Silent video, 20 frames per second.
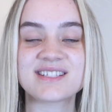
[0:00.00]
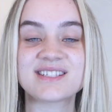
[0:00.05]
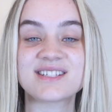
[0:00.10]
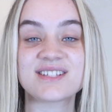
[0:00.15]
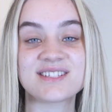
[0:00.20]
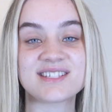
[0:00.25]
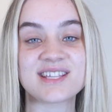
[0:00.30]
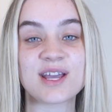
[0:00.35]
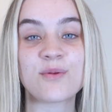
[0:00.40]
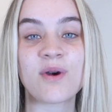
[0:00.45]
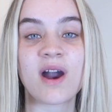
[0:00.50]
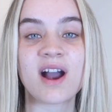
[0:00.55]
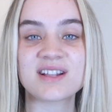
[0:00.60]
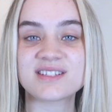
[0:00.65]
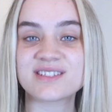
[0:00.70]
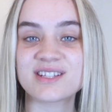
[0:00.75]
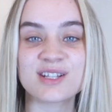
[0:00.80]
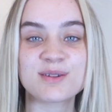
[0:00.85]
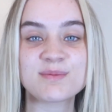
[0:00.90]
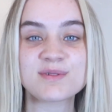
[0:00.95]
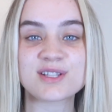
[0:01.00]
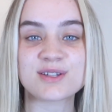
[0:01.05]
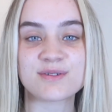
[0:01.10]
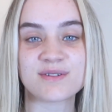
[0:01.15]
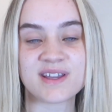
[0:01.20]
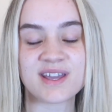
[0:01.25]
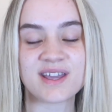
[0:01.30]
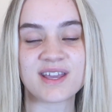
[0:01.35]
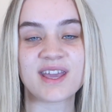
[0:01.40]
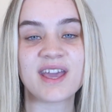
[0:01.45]
So today we're actually going to be
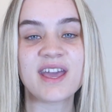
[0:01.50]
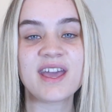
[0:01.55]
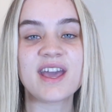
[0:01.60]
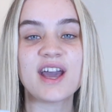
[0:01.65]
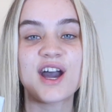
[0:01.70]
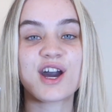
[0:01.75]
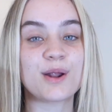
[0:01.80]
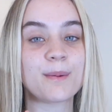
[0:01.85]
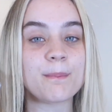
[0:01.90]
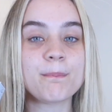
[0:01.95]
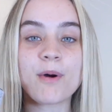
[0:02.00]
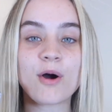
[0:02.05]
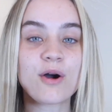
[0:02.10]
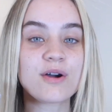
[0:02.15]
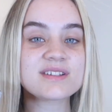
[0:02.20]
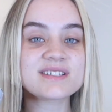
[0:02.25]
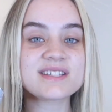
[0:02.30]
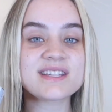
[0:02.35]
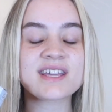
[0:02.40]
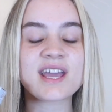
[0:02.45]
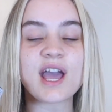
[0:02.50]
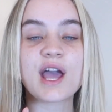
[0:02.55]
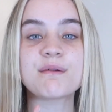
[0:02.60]
doing an unboxing,